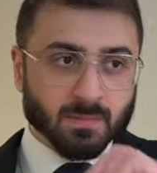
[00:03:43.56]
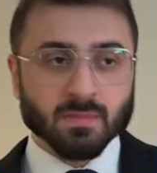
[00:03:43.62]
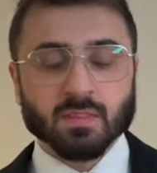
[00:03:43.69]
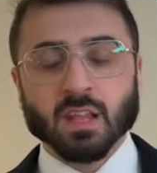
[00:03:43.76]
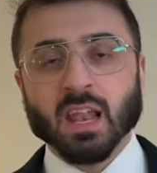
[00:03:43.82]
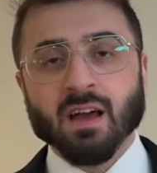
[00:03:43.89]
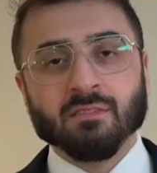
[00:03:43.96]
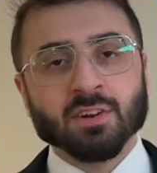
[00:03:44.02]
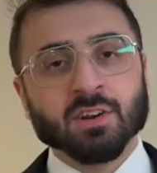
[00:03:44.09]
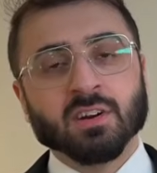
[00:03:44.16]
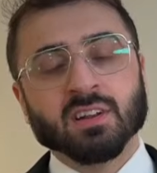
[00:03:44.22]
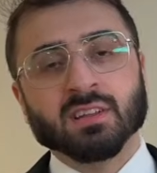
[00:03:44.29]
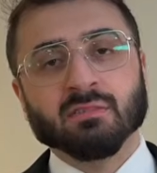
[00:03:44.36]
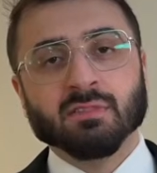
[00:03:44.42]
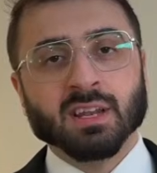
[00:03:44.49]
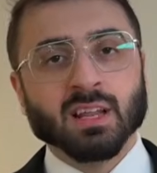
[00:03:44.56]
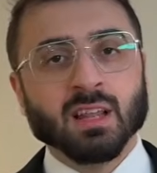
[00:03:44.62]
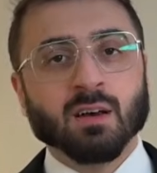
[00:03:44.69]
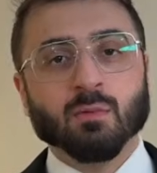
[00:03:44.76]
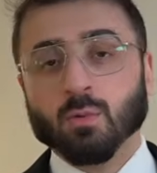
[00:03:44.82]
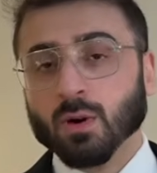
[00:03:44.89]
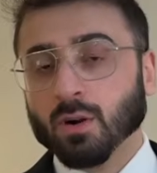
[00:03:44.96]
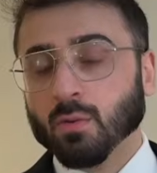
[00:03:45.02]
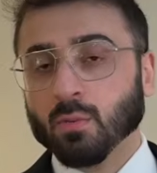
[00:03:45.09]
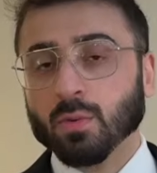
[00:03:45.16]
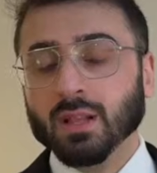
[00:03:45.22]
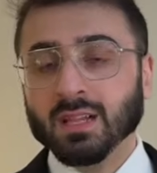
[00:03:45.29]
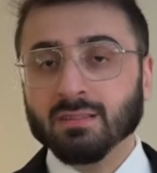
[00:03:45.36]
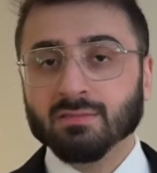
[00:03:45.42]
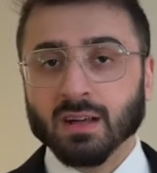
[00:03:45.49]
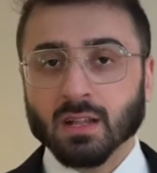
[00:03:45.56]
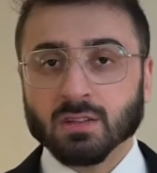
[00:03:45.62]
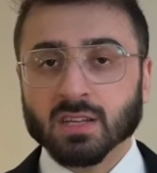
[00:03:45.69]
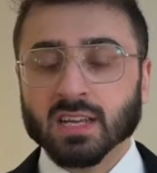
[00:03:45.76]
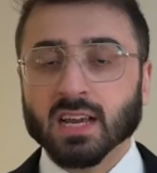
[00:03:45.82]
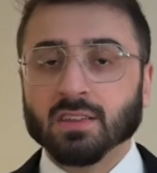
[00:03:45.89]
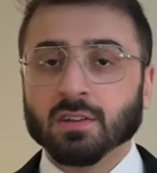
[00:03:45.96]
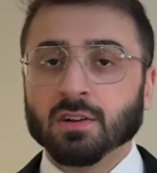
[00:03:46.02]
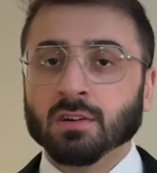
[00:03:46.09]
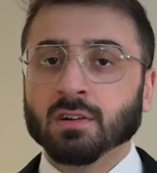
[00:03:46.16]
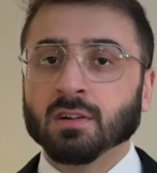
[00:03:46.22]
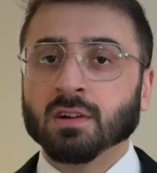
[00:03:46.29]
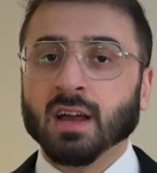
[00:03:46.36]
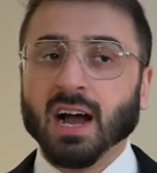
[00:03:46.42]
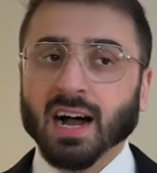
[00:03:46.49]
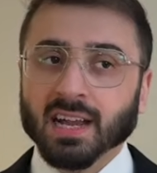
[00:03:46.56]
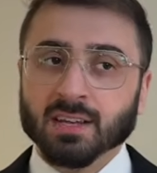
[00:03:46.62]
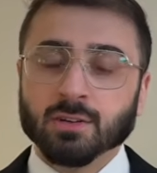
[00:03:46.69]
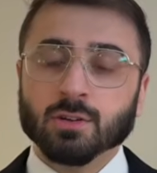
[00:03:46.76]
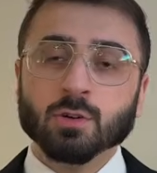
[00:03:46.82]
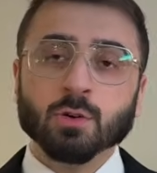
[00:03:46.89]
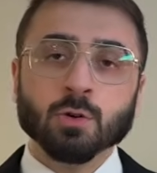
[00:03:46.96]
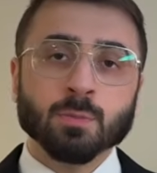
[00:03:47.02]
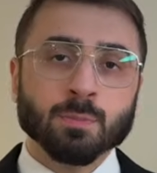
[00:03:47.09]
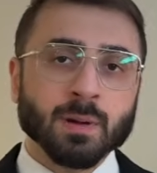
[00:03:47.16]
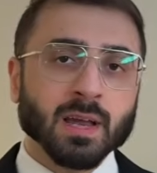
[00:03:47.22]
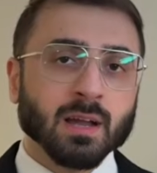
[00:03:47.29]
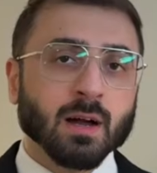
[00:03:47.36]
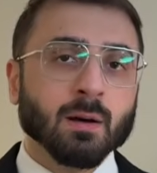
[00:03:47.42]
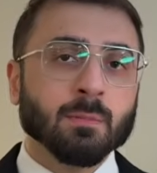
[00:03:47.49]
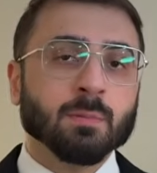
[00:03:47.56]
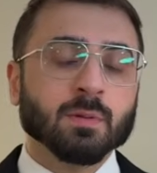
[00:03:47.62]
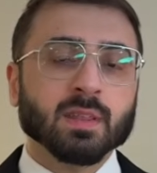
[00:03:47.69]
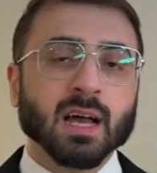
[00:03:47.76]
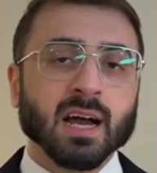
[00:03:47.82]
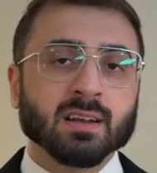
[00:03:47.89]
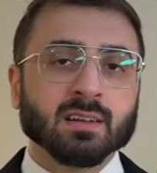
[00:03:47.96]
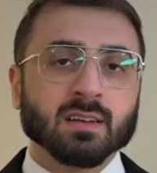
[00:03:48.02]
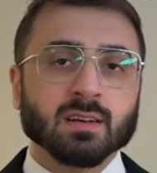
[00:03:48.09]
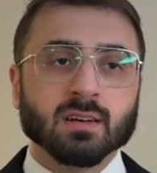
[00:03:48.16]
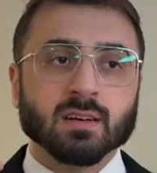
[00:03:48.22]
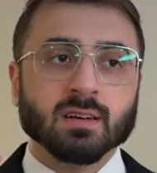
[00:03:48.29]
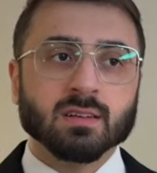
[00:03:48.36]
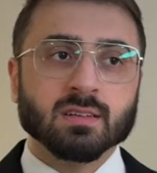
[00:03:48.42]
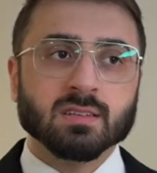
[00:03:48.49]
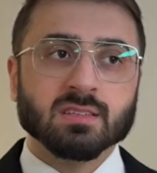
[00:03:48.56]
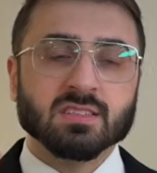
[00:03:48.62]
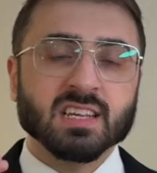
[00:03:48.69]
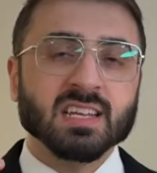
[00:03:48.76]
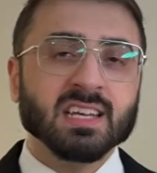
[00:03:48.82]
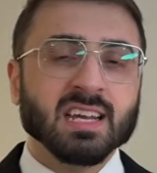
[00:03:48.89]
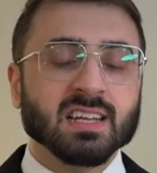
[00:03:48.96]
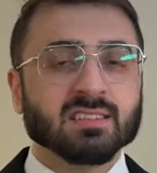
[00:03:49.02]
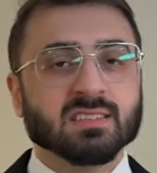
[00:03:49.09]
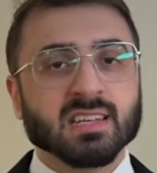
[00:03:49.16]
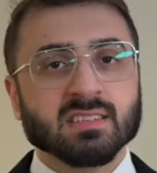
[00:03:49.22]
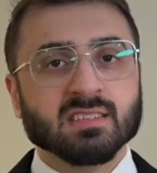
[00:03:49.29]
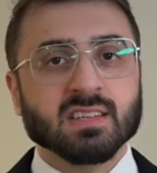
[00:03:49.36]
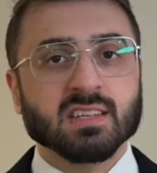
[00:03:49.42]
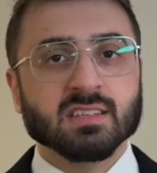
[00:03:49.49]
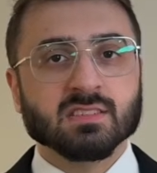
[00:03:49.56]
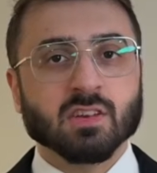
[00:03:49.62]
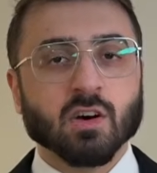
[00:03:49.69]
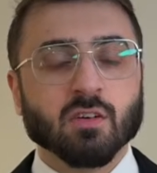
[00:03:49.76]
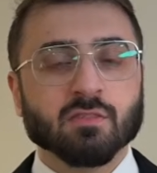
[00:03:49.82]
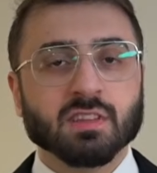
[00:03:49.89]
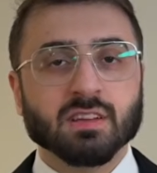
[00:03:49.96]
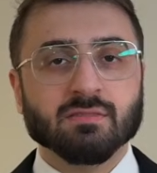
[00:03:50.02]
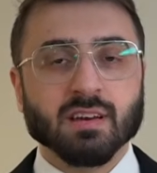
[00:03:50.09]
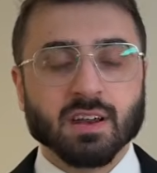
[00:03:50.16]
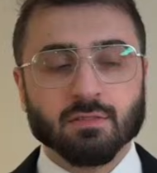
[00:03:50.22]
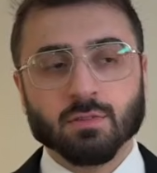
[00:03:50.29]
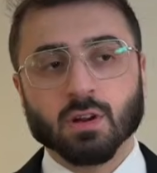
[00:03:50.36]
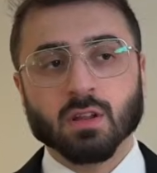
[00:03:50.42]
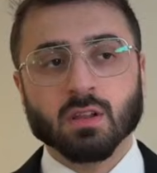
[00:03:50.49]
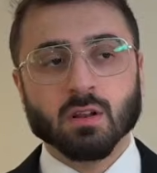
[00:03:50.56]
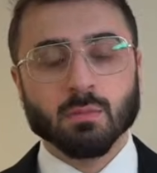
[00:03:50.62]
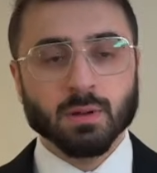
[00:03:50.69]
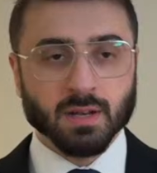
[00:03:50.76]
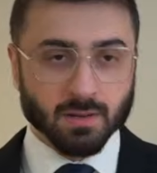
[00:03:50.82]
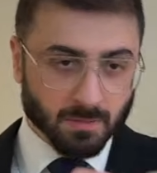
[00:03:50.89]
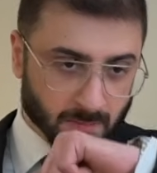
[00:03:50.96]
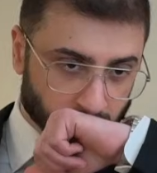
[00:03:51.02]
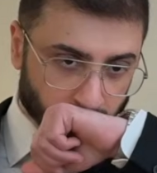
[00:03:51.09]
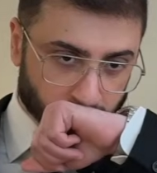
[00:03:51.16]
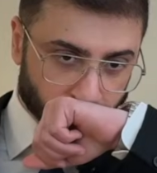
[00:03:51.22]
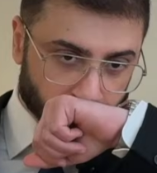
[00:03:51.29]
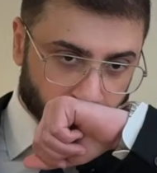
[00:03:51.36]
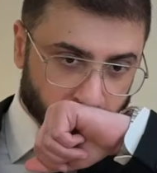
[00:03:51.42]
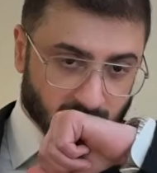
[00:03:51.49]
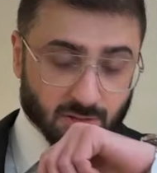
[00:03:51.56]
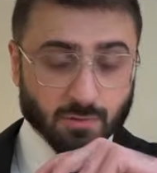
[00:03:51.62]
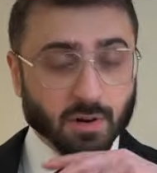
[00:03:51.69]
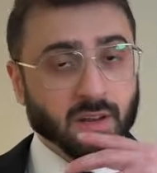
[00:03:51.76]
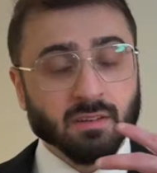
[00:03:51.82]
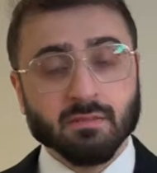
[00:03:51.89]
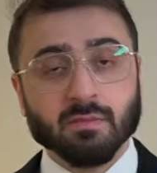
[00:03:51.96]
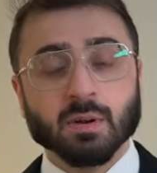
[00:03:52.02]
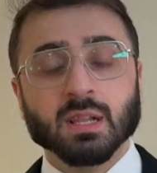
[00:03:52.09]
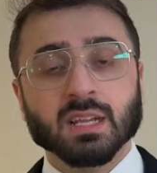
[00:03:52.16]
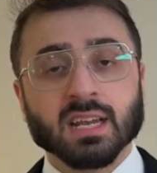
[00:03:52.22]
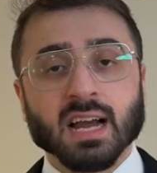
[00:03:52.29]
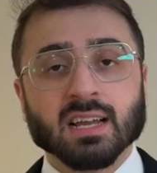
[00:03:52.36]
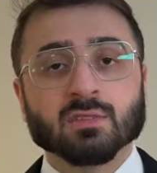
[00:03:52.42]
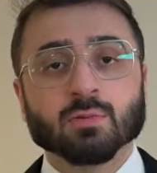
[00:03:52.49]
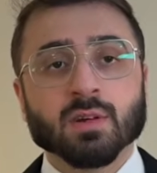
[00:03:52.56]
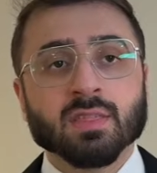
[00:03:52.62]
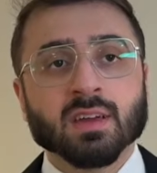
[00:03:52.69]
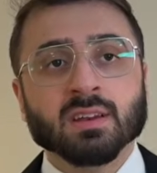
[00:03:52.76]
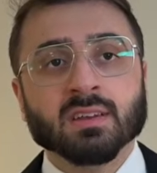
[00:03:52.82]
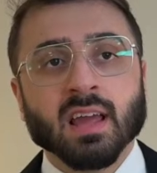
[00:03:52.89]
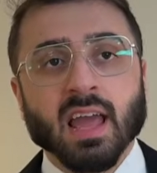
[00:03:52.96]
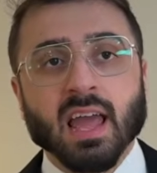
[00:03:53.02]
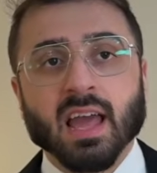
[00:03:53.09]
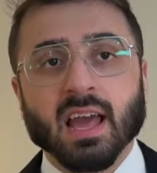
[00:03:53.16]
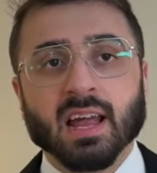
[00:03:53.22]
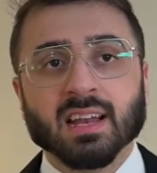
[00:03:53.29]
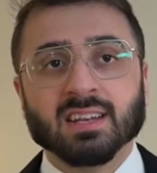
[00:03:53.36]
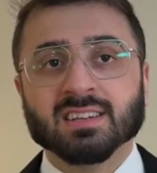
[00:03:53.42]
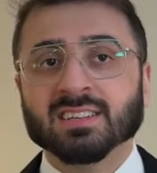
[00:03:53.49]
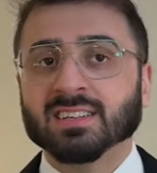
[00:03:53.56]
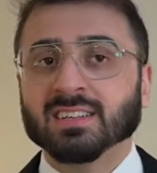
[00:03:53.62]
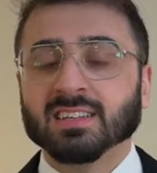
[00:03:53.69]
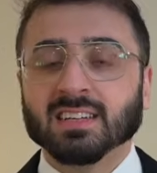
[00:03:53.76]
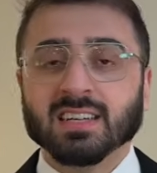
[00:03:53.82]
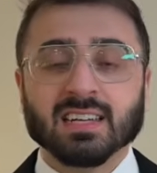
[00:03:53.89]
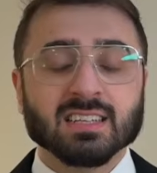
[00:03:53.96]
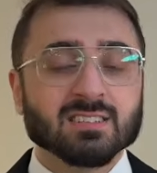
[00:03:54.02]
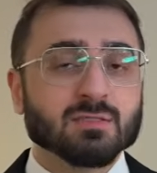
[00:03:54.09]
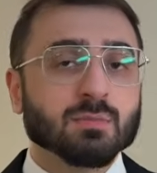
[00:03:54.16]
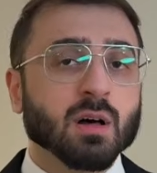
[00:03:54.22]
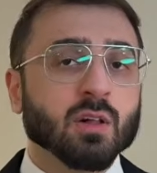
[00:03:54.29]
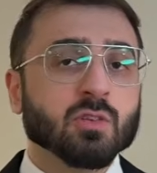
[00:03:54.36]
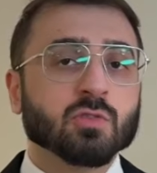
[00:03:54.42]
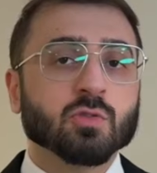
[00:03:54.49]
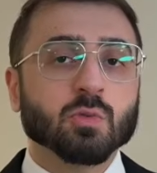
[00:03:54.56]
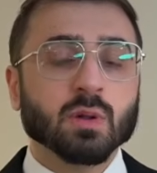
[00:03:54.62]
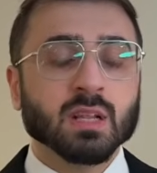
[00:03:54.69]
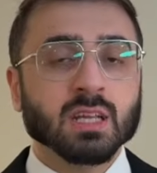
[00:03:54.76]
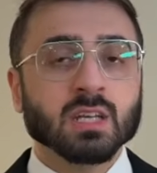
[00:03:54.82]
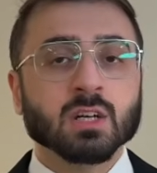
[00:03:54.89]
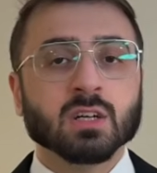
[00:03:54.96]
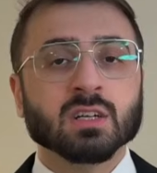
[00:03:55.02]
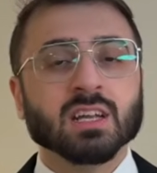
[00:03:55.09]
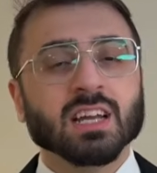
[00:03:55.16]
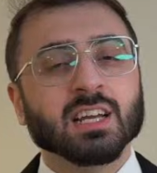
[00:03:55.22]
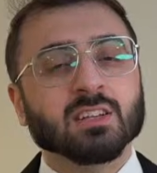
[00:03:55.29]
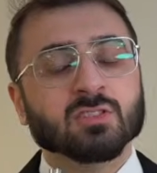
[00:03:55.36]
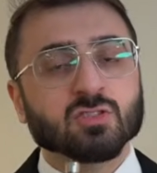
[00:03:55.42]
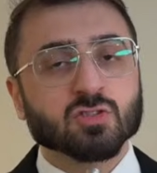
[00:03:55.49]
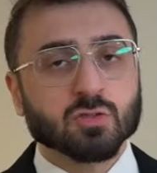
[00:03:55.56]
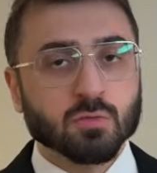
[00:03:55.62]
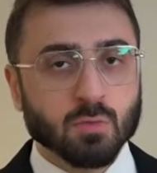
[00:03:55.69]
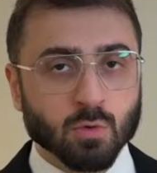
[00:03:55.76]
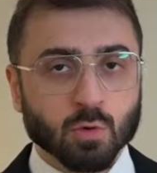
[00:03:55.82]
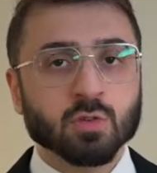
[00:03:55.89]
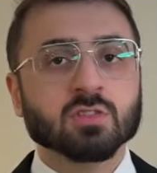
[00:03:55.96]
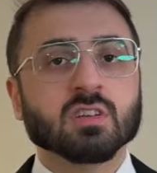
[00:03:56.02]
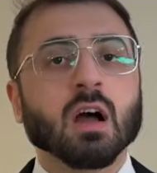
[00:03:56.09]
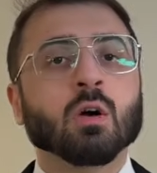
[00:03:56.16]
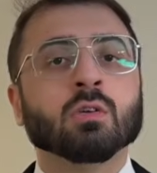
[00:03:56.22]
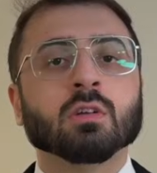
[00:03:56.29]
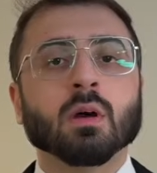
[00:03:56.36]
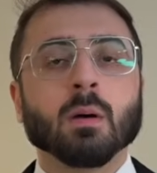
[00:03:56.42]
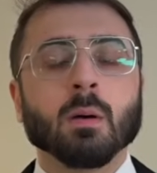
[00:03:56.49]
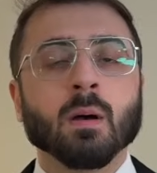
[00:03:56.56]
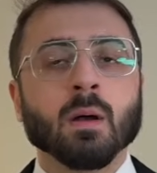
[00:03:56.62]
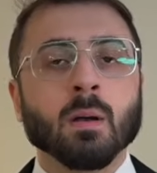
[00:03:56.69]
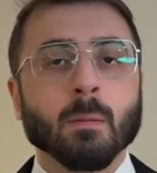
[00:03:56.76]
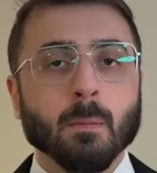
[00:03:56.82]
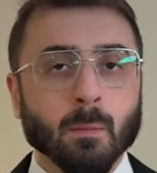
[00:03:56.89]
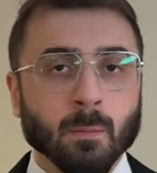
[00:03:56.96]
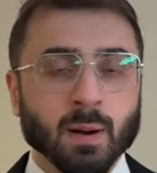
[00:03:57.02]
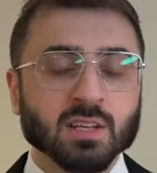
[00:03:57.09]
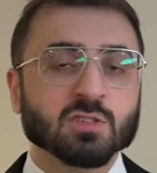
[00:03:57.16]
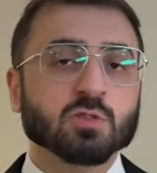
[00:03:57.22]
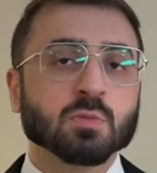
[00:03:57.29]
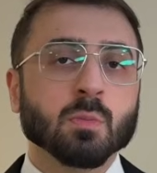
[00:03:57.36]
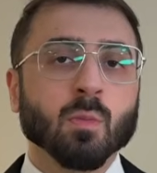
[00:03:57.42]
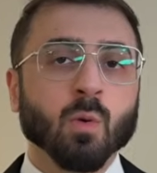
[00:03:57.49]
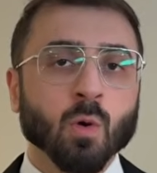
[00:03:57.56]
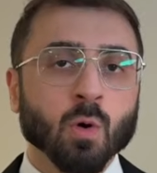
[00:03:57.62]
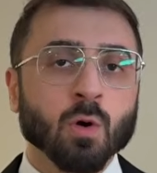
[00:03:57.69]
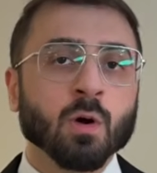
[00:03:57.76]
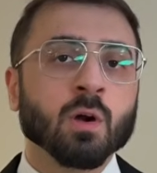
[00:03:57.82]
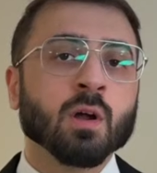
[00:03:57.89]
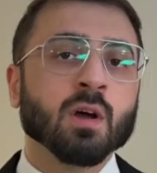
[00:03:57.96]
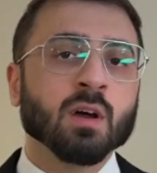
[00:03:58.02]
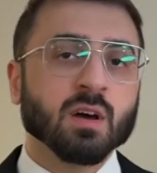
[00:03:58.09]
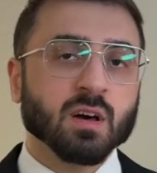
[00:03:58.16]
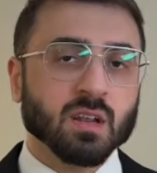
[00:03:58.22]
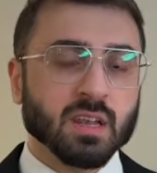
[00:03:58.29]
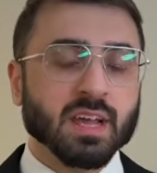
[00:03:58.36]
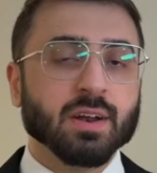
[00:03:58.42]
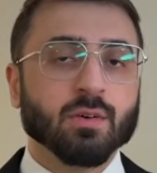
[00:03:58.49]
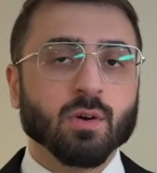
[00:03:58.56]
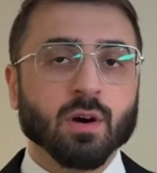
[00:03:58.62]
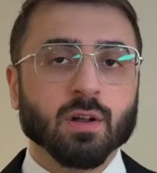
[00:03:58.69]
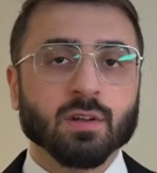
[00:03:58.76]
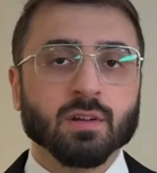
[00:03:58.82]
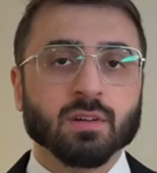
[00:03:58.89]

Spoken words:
The lavender and the vanilla work really well together. I do pick up that zingy and zestiness of the vetiver a little bit. It's working really nice with it, and it smells really good. It smooths out much more later on.